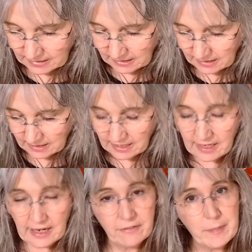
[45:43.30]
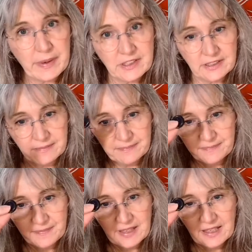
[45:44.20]
And I have a button
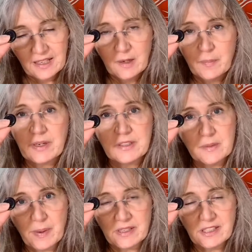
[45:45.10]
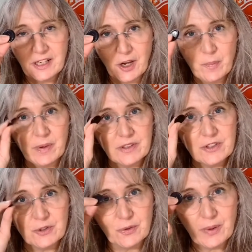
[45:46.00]
because the button opens
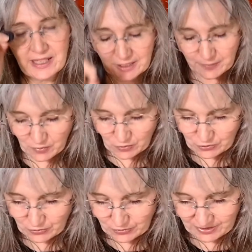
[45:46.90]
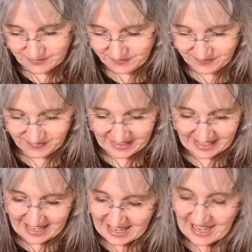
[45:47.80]
doorways to portals.
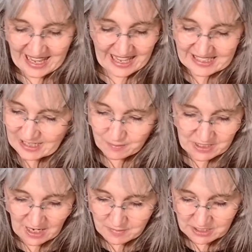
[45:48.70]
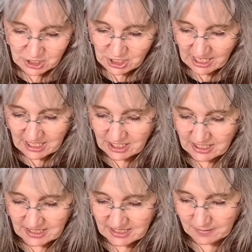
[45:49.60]
Sometimes it
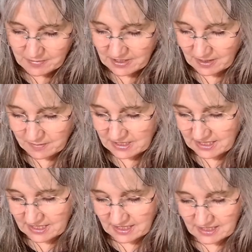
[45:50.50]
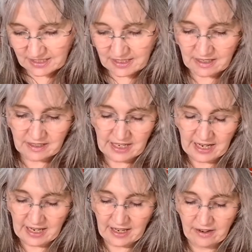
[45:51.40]
changes, sometimes it doesn't. I
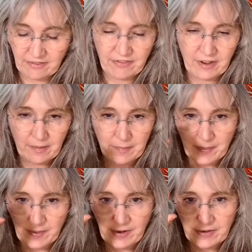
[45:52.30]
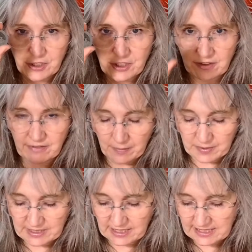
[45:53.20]
have a brooch that
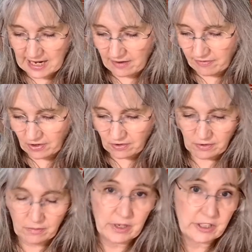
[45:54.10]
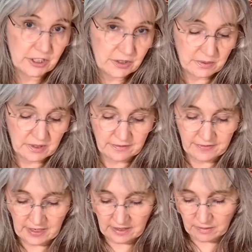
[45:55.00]
represents Avalon, which is one of
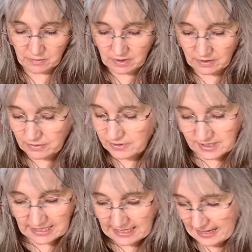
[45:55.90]
the other worlds.